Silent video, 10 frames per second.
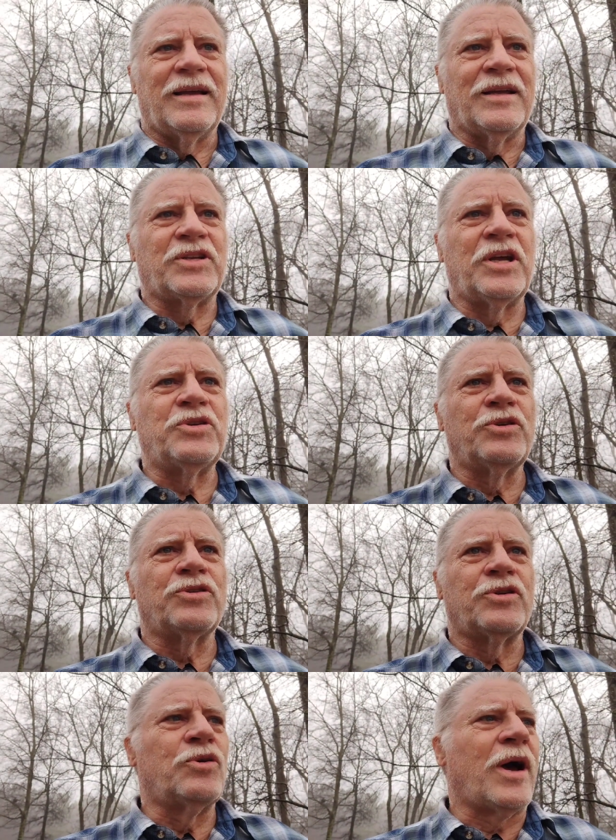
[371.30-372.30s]
it
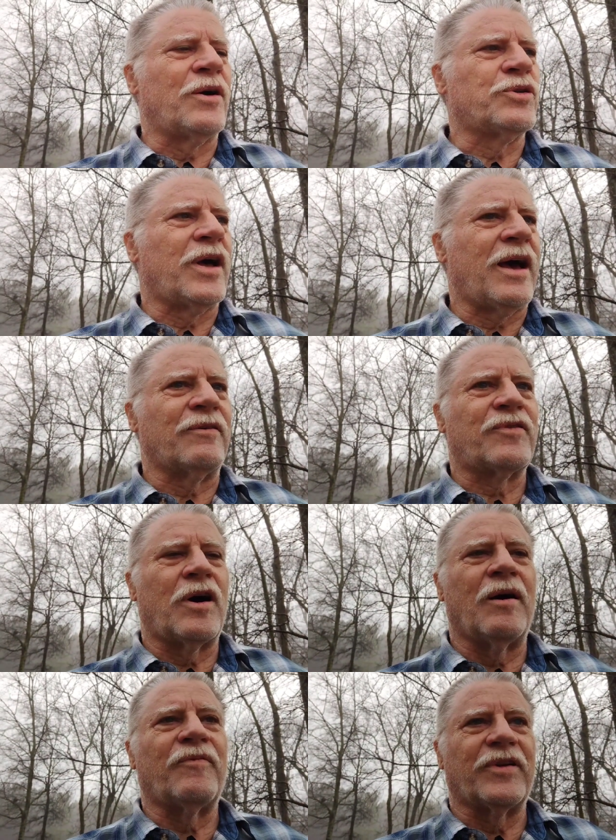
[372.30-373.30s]
teaches you how to have
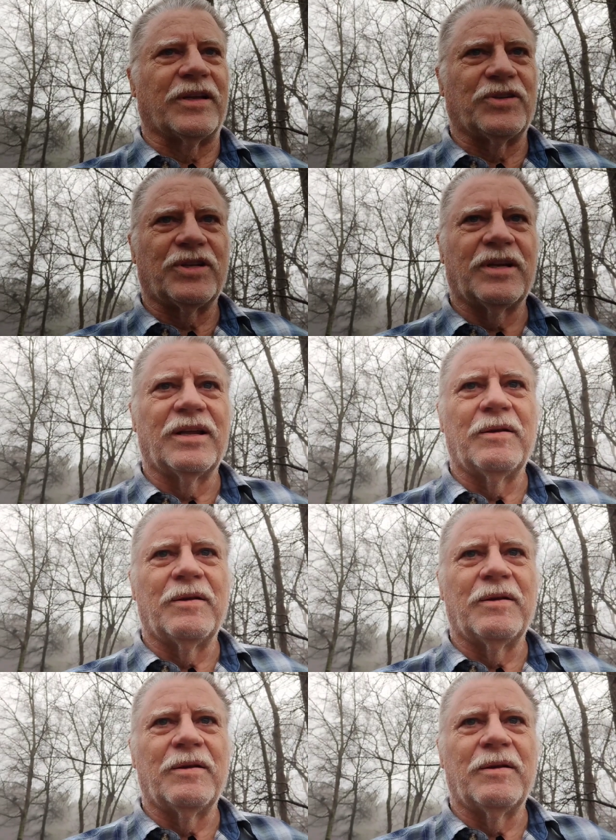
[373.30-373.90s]
confidence.